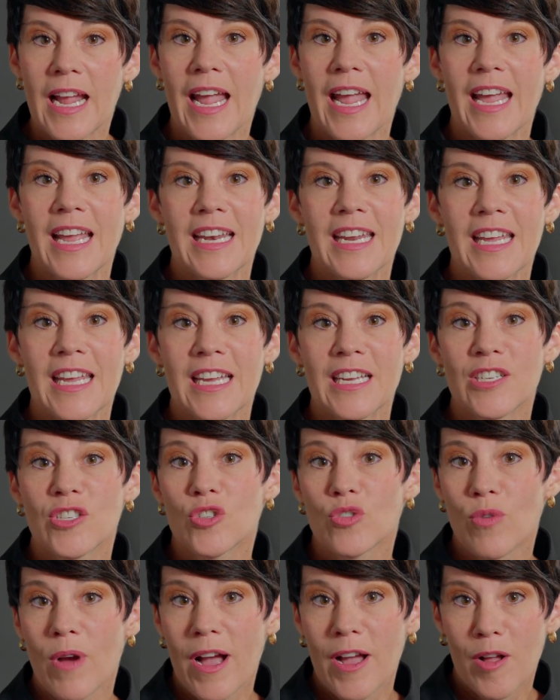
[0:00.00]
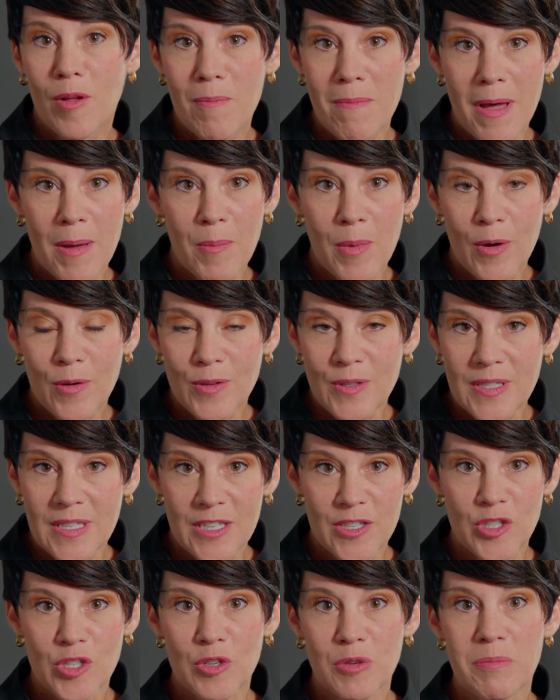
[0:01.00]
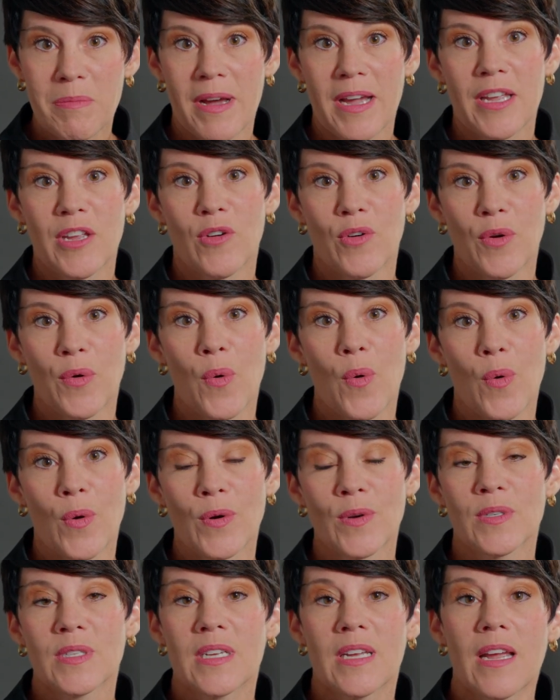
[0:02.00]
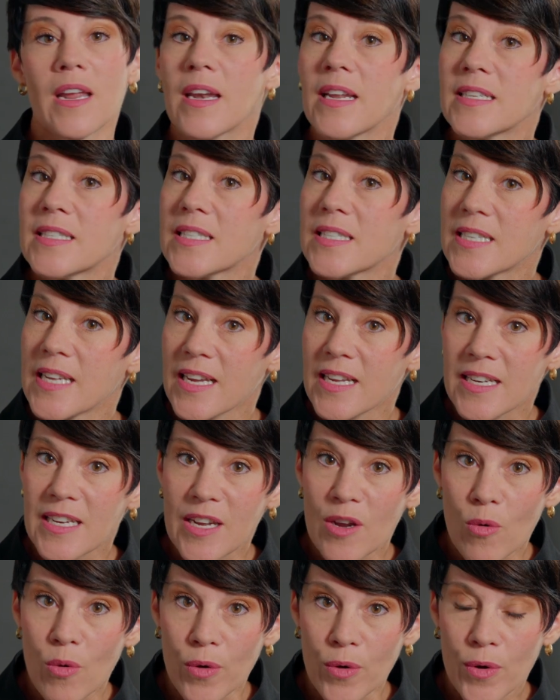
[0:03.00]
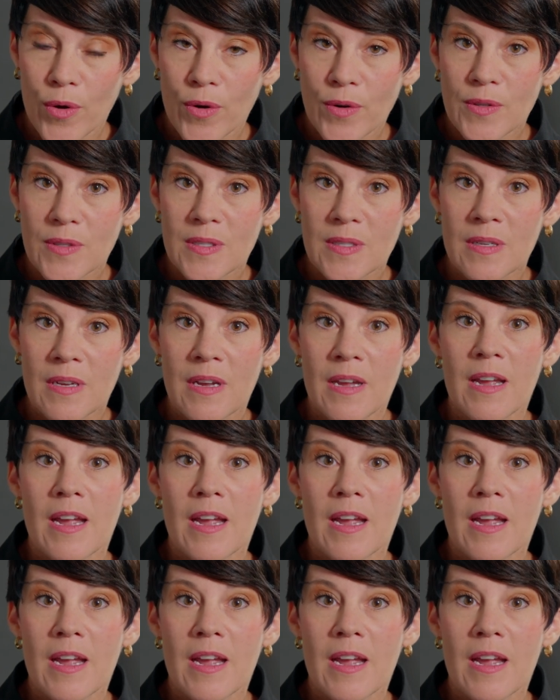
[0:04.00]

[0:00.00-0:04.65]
any trial memos issued by your court, any standing orders.